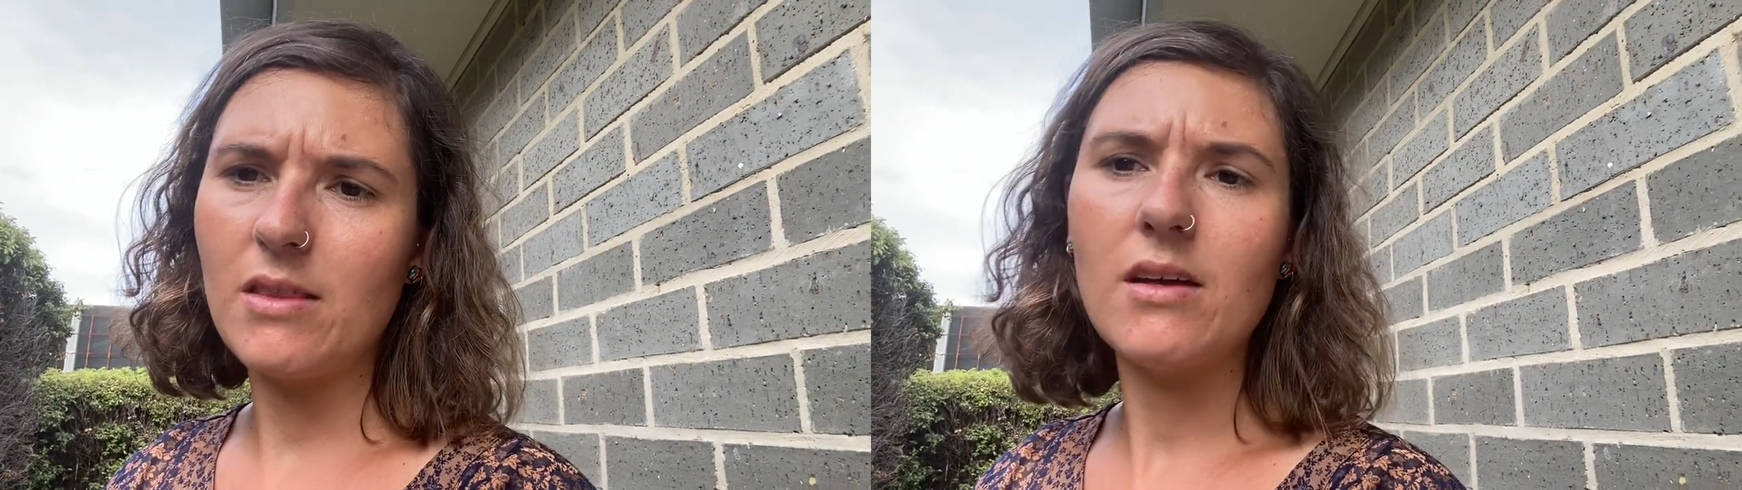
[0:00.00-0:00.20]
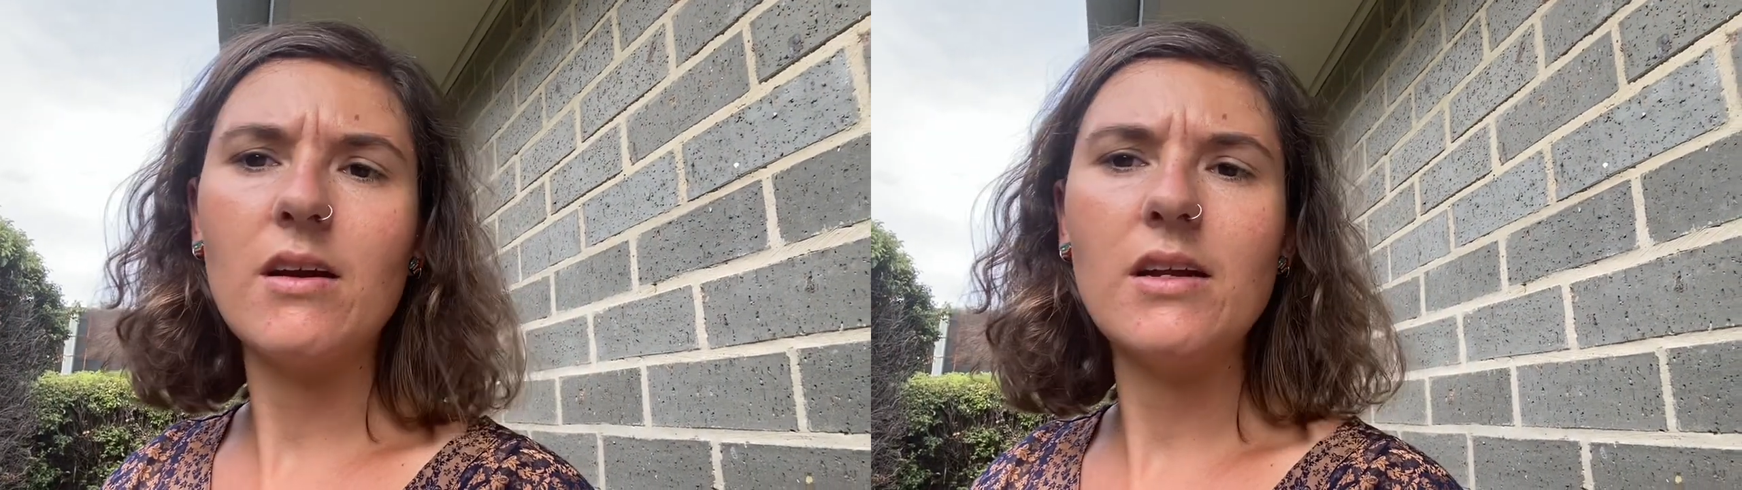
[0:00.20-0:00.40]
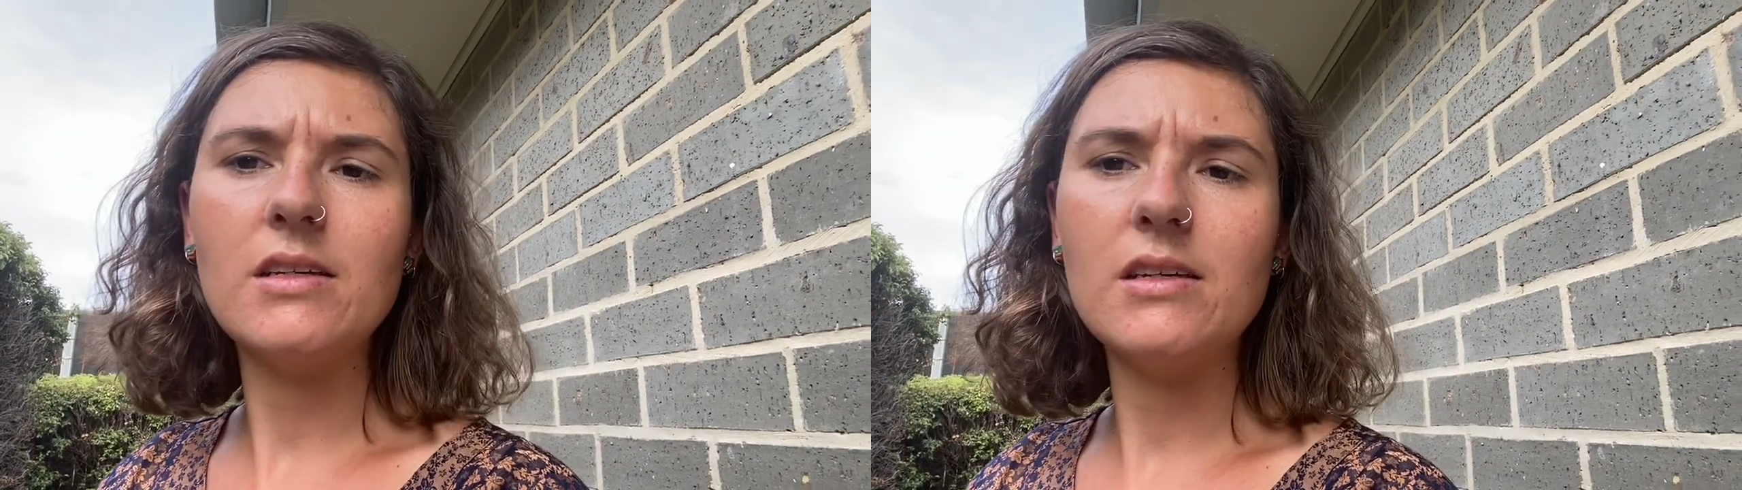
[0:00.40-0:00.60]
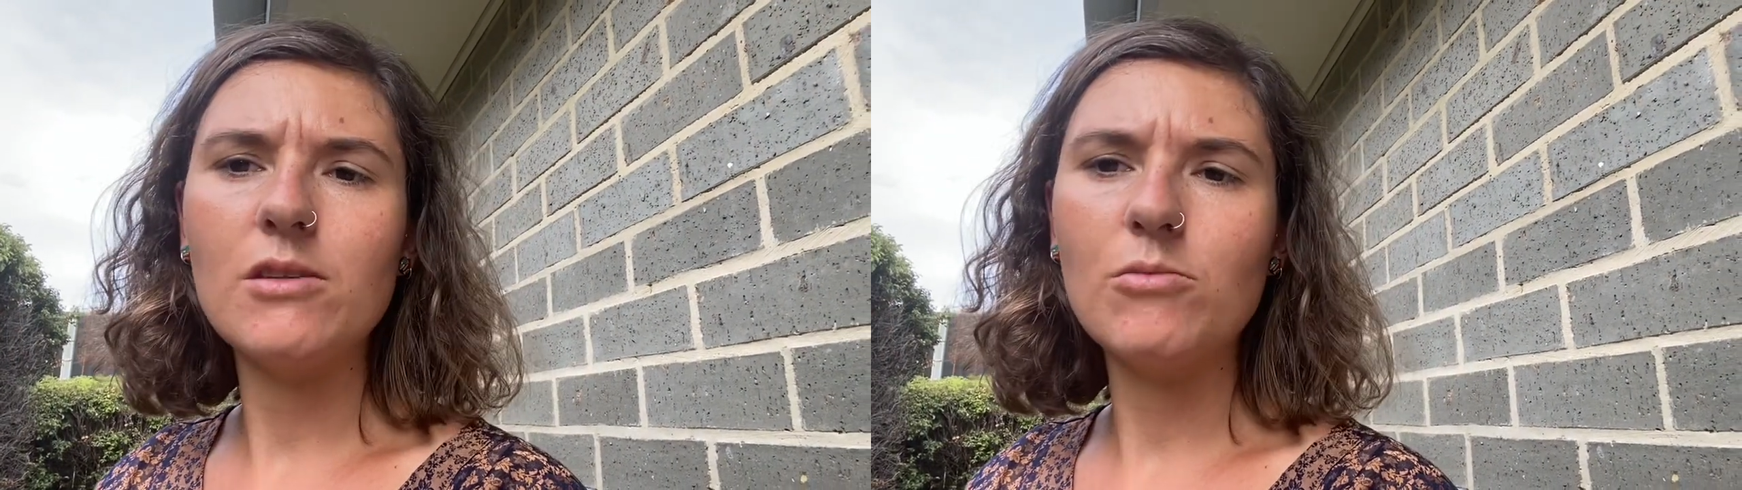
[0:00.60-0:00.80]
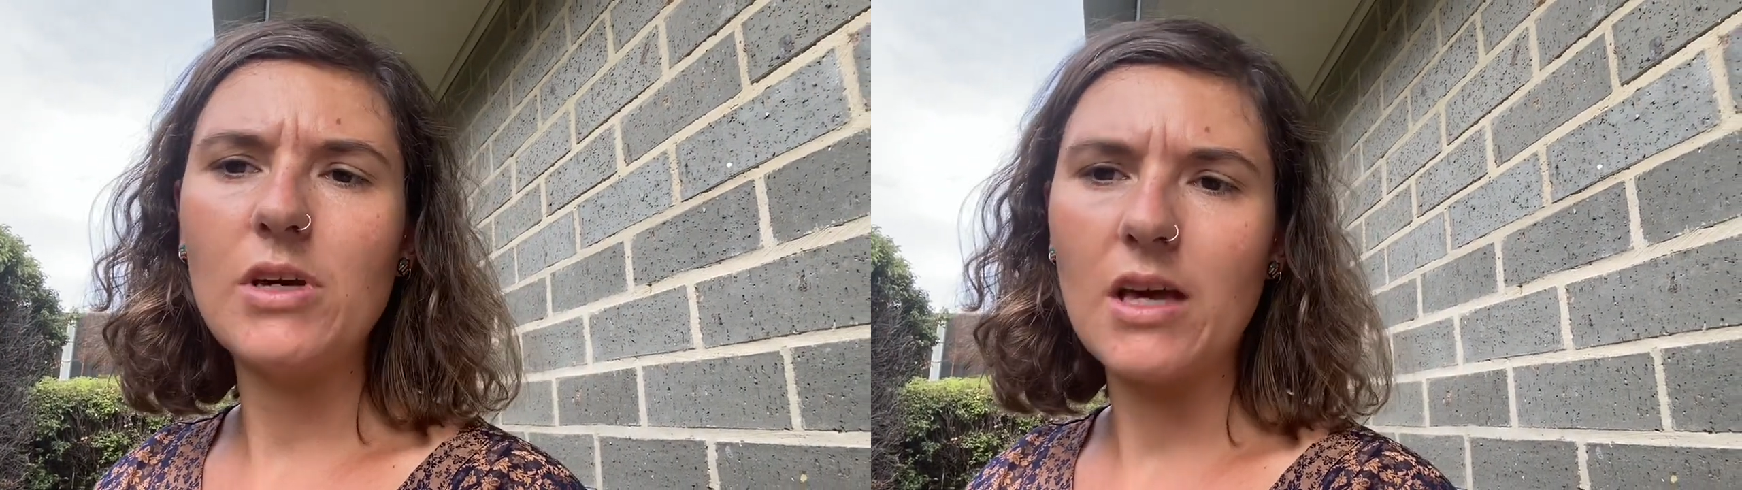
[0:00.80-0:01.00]
that idea
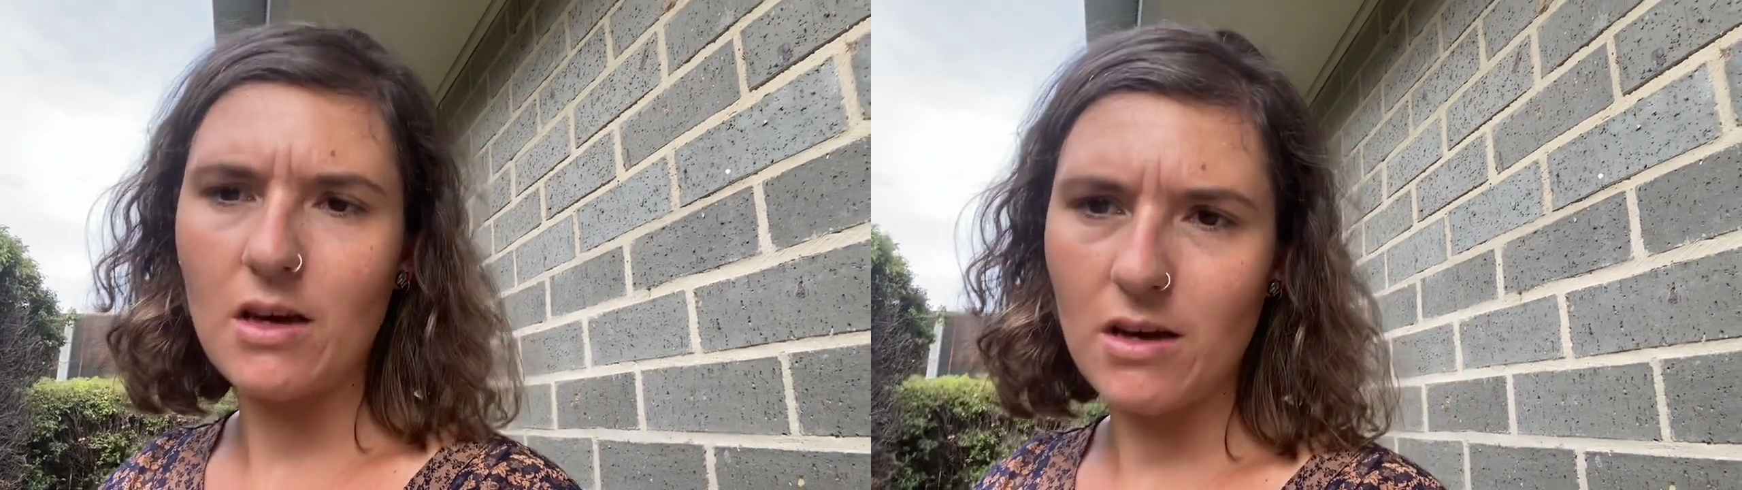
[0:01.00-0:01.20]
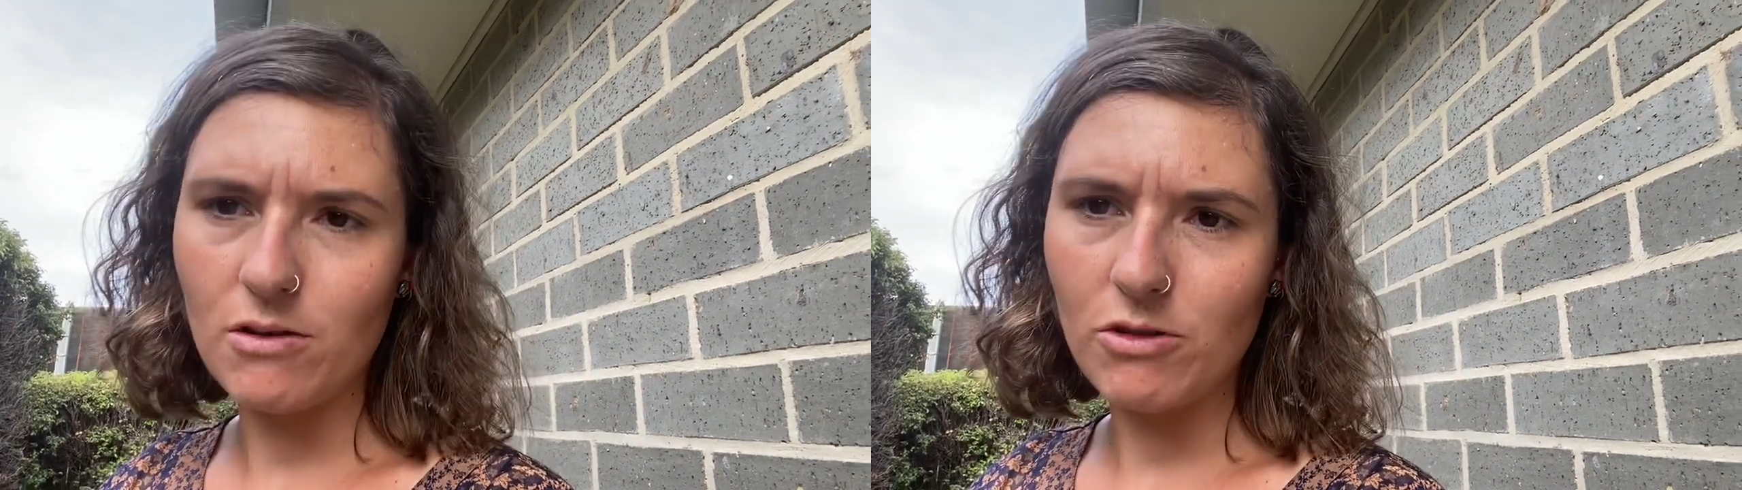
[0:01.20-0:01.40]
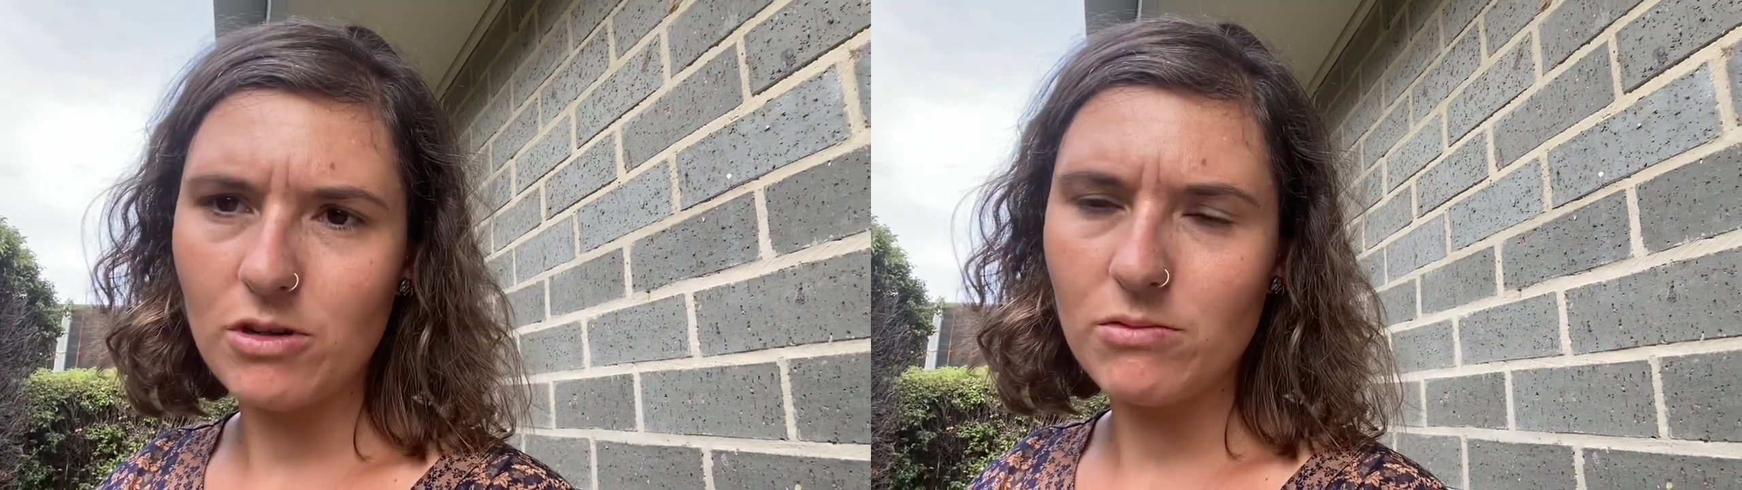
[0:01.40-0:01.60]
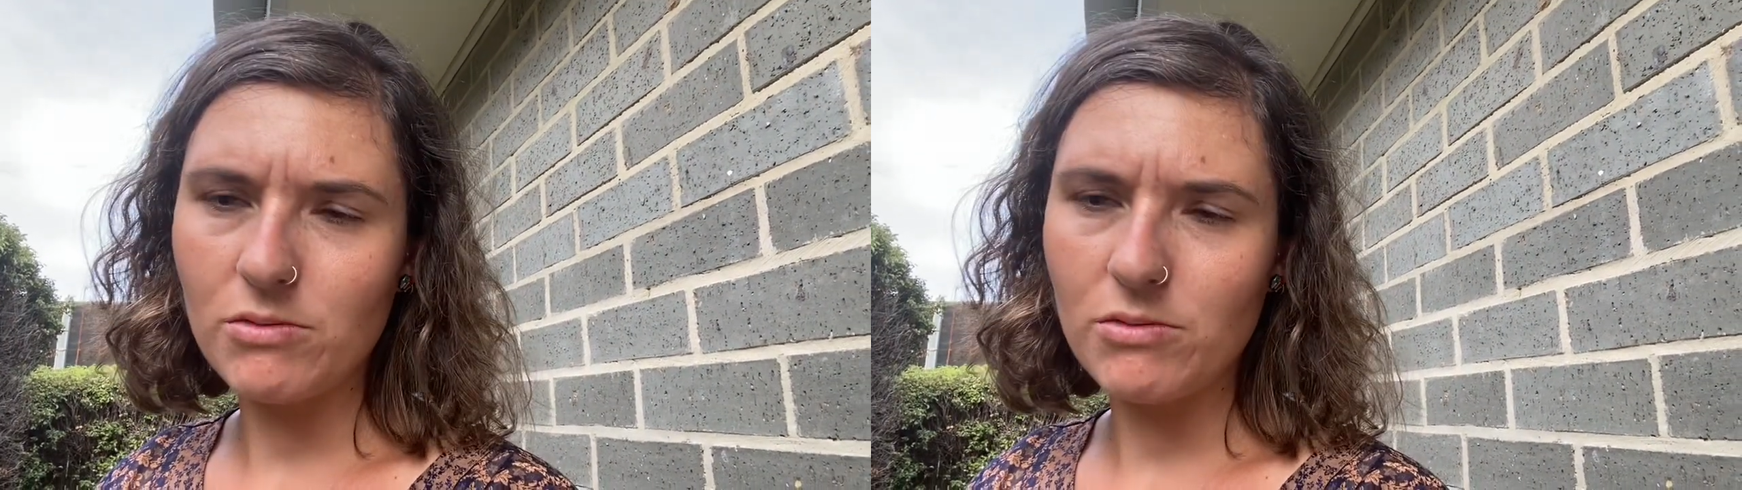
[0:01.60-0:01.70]
that we are,